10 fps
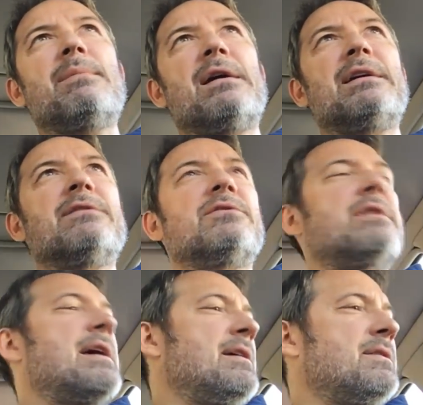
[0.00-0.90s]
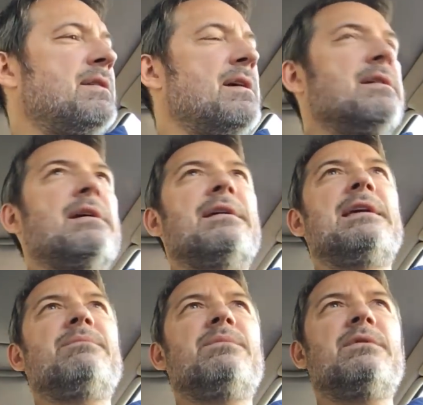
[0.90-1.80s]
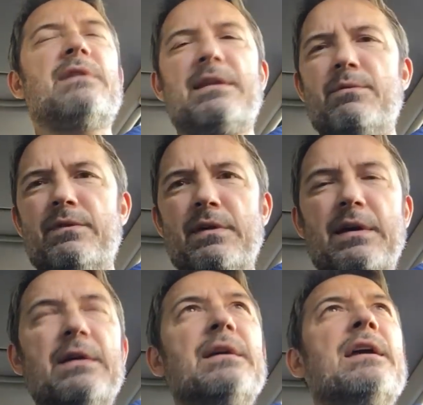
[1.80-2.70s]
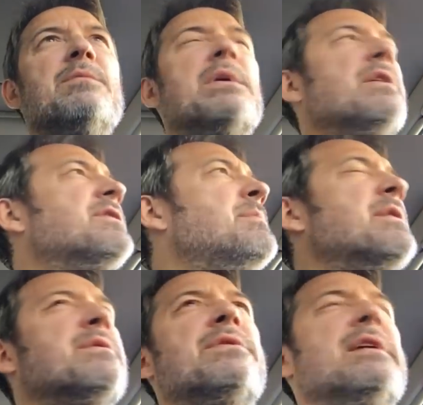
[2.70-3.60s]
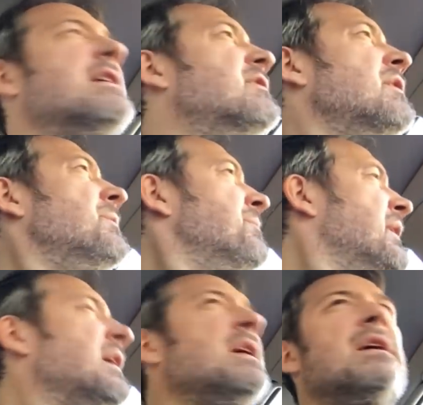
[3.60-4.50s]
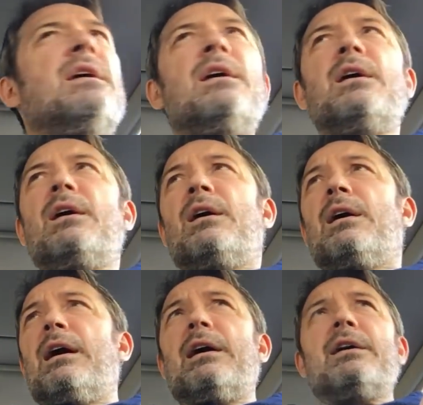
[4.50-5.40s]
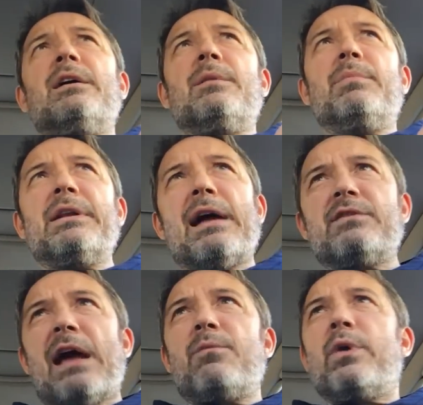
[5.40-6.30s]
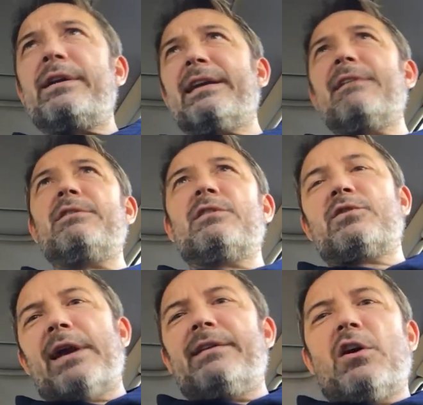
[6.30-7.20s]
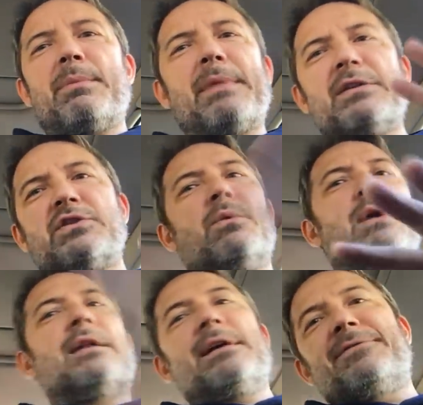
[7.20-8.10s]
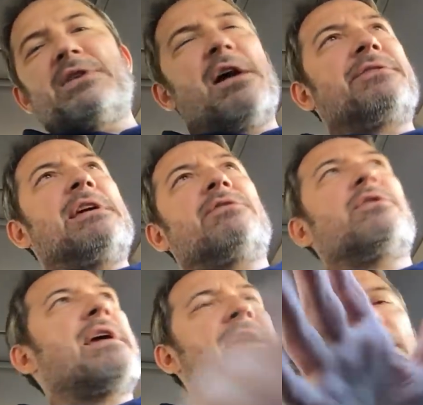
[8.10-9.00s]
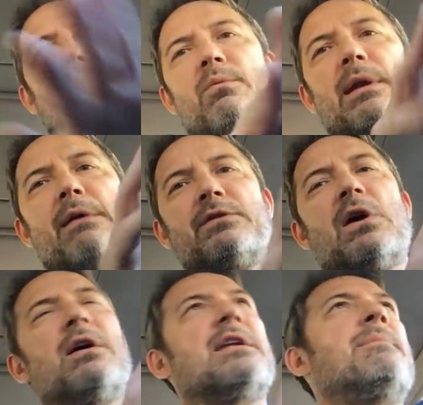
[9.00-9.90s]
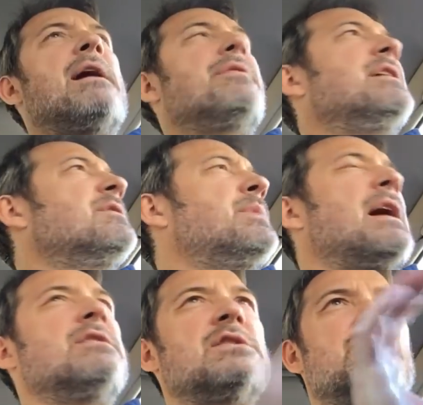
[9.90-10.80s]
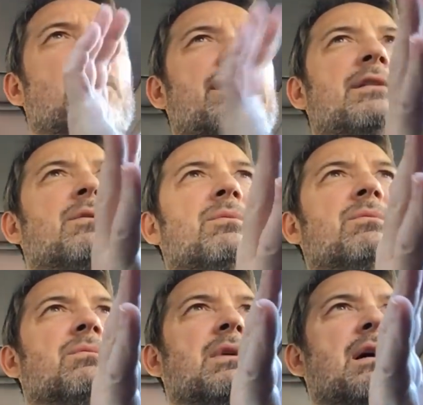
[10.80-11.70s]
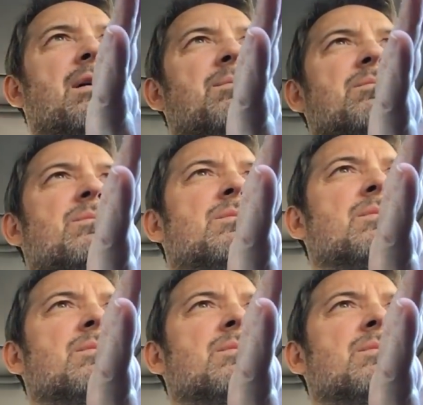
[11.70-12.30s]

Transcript: about yesterday. As uh, he said he was in the middle of some other things. So. Uh, but I, just, I wanted to give you the straight dope. I'm not sure where I left off yesterday when I was talking about this, but I just wanted to um,